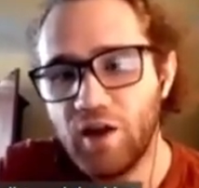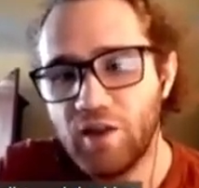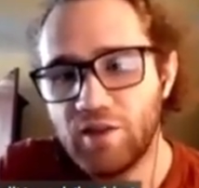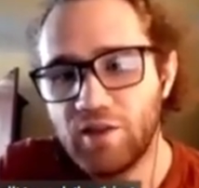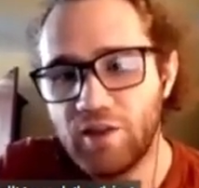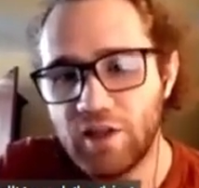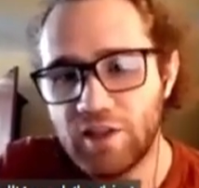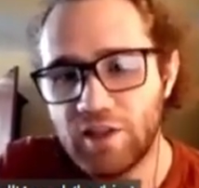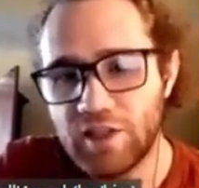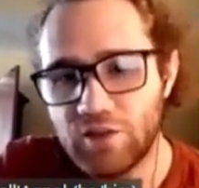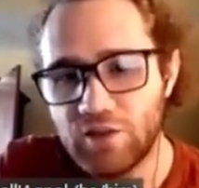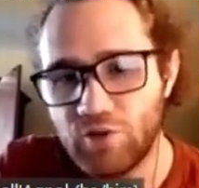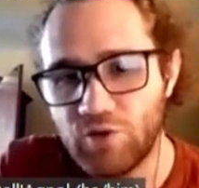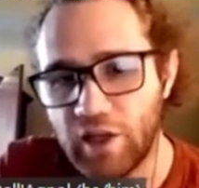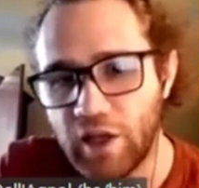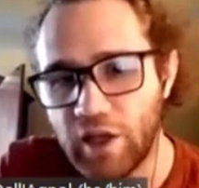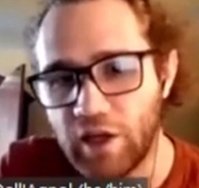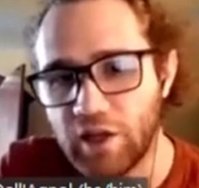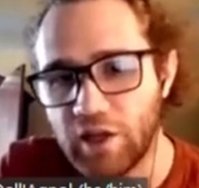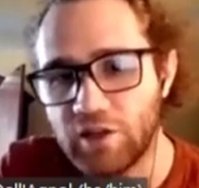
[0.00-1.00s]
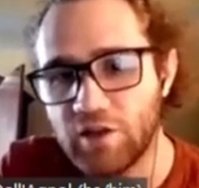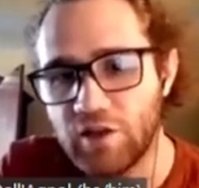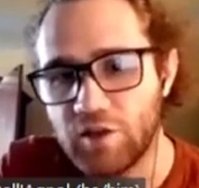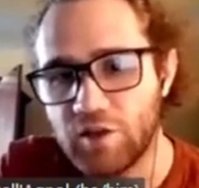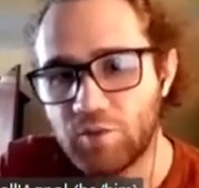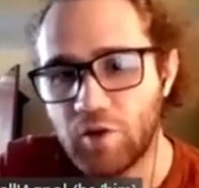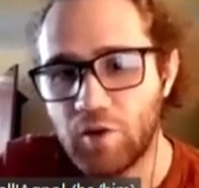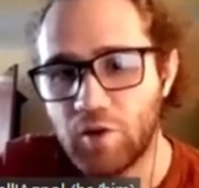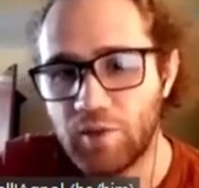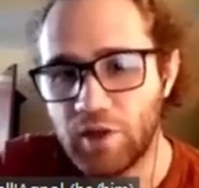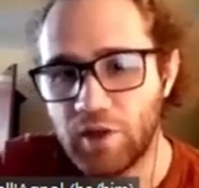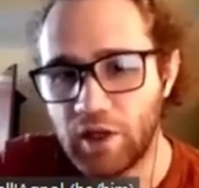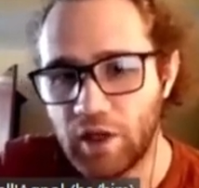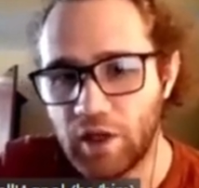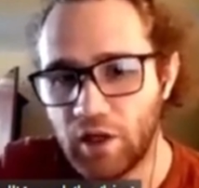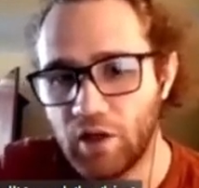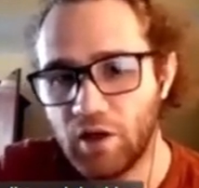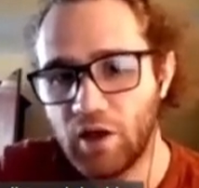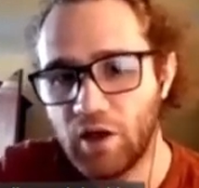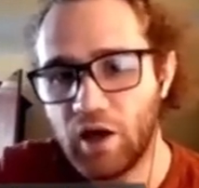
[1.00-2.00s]
This is related to this
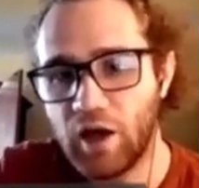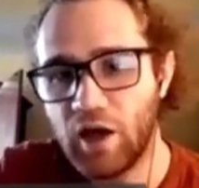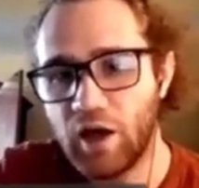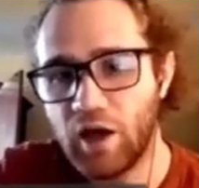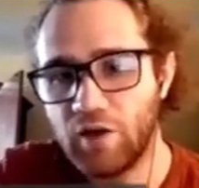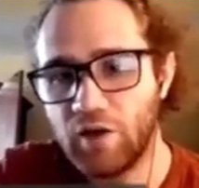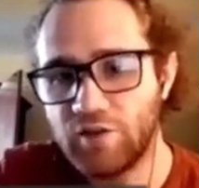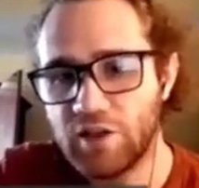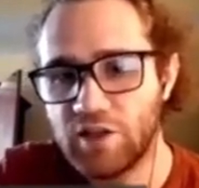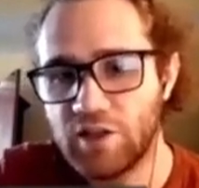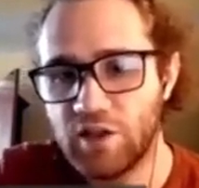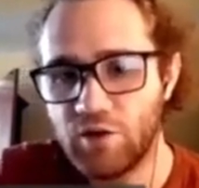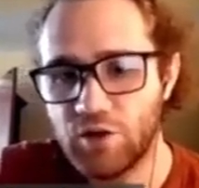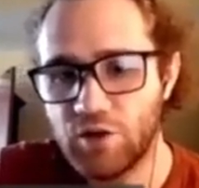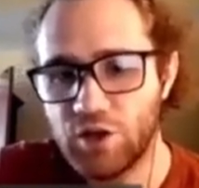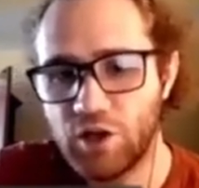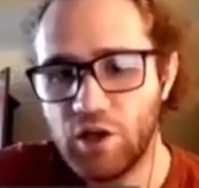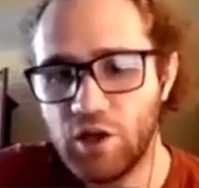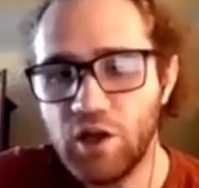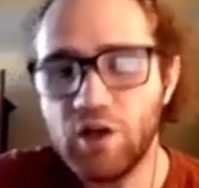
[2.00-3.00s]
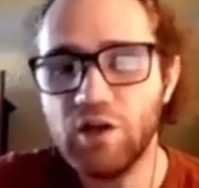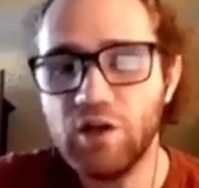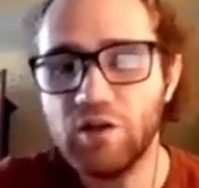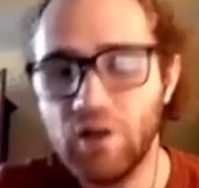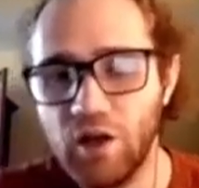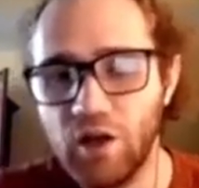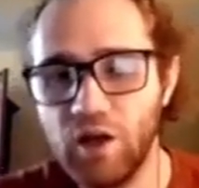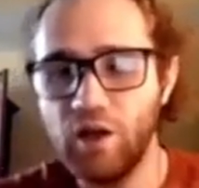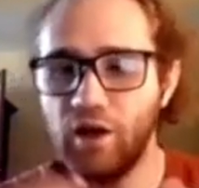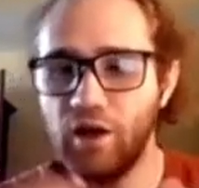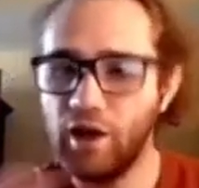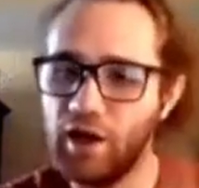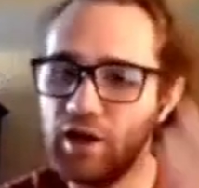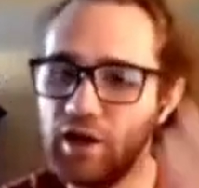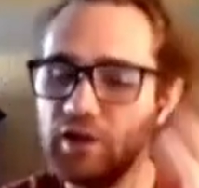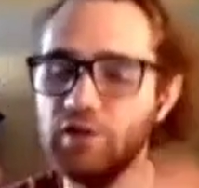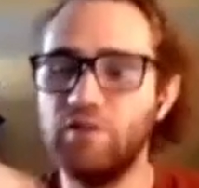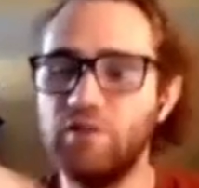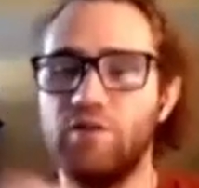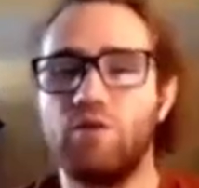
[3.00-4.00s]
probability uh, of distinguishing here,
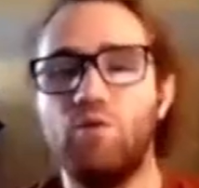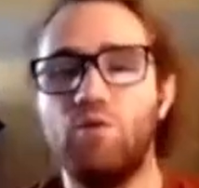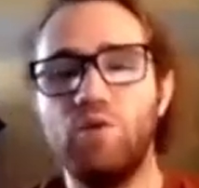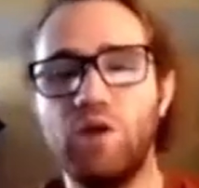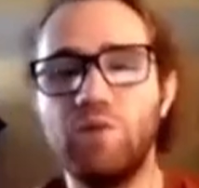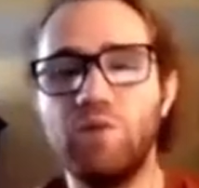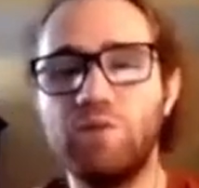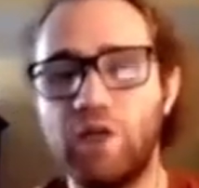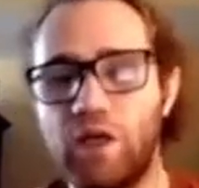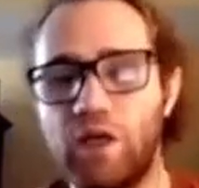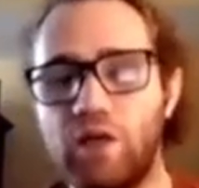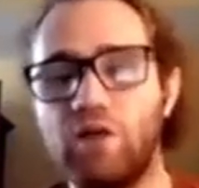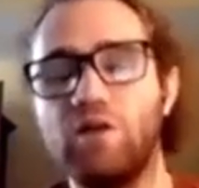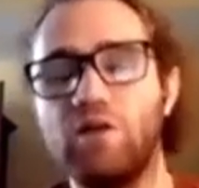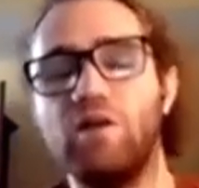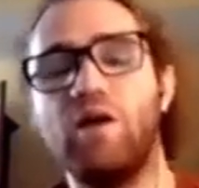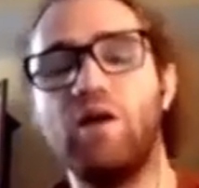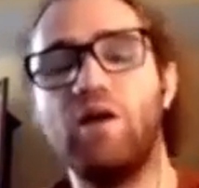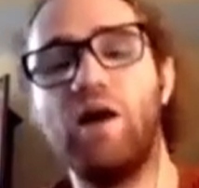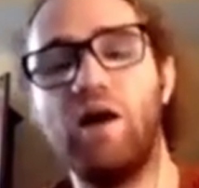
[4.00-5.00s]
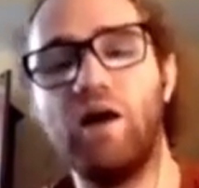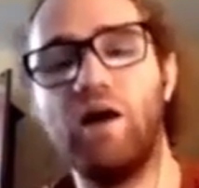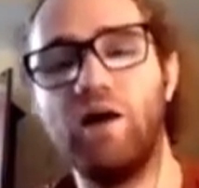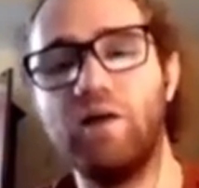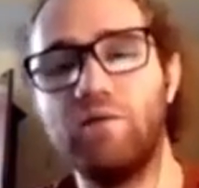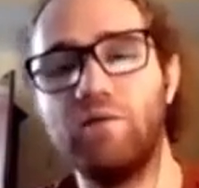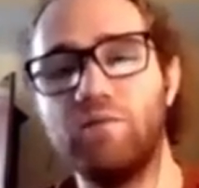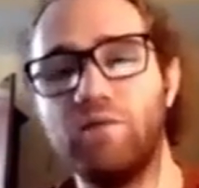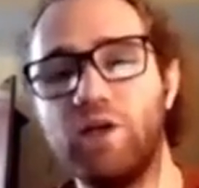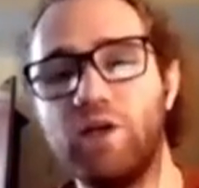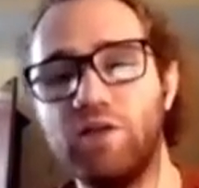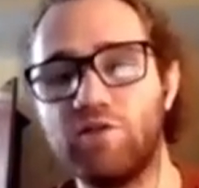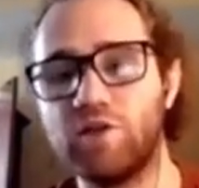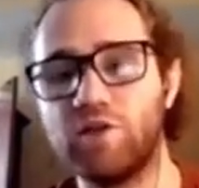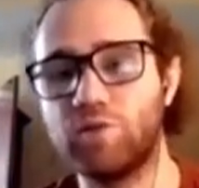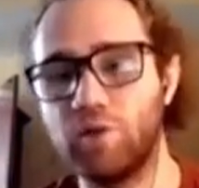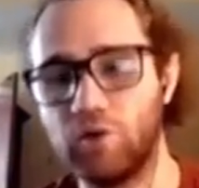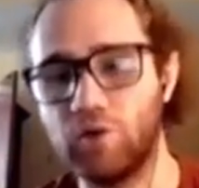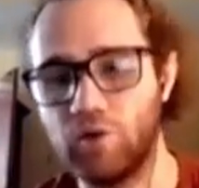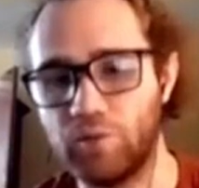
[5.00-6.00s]
and we obtain um, inverse
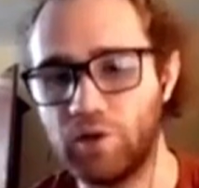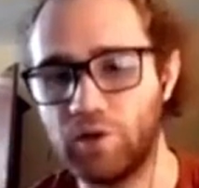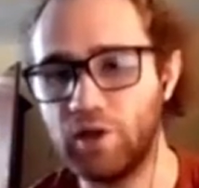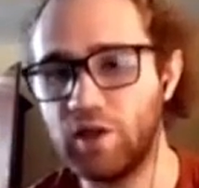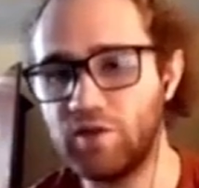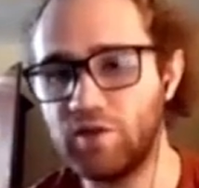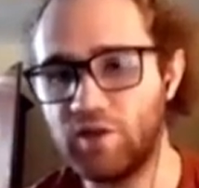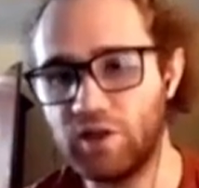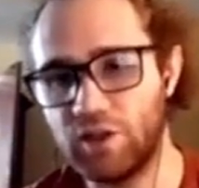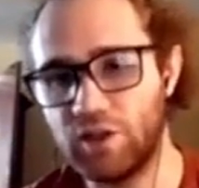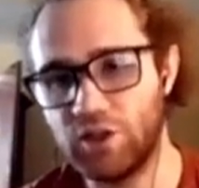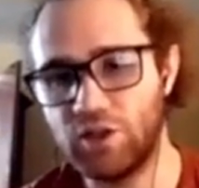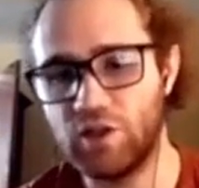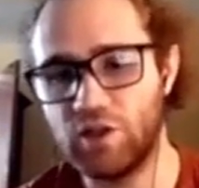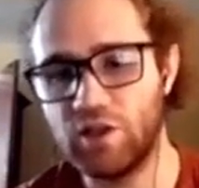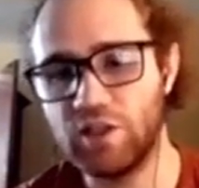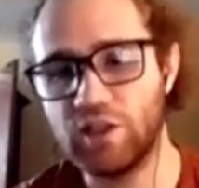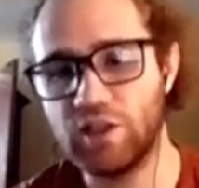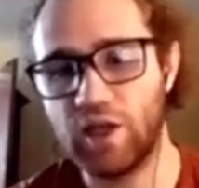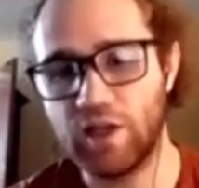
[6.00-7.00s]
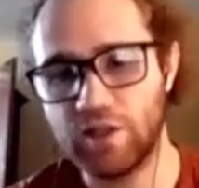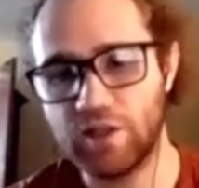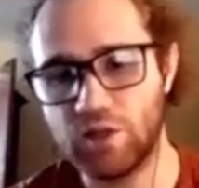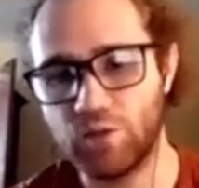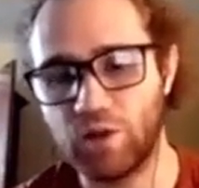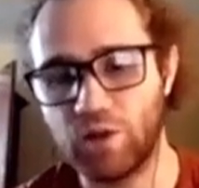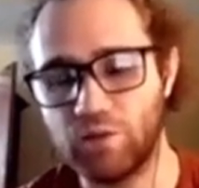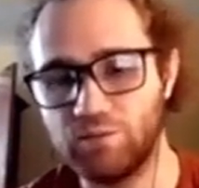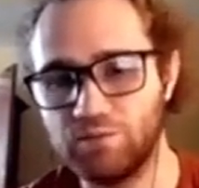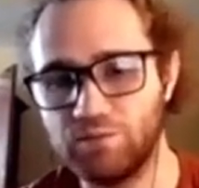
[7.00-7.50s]
polynomial advantage in this case as well.